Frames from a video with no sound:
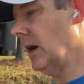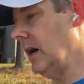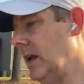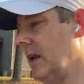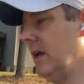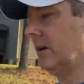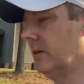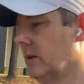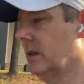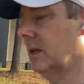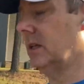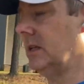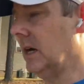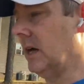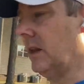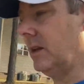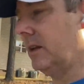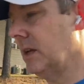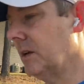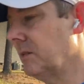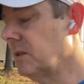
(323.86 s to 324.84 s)
How do you really
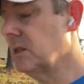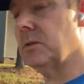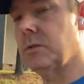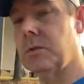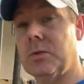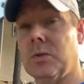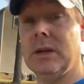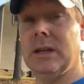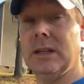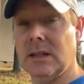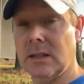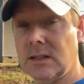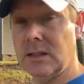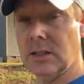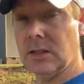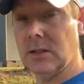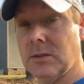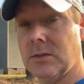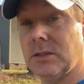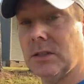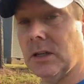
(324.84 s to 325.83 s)
tell the difference between the
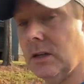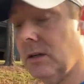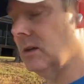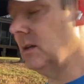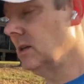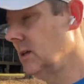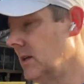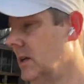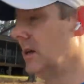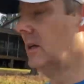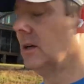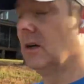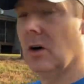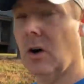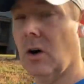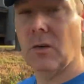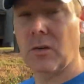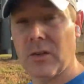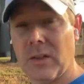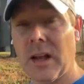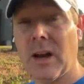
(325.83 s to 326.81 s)
two? So
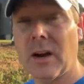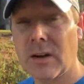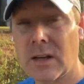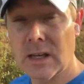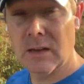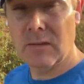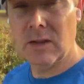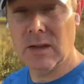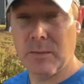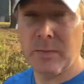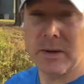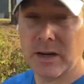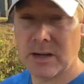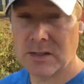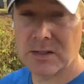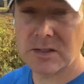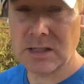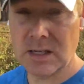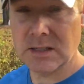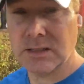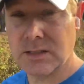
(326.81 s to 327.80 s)
it'll give you a better
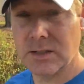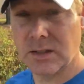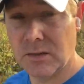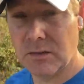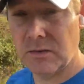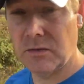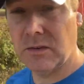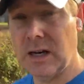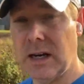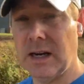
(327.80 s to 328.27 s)
sense of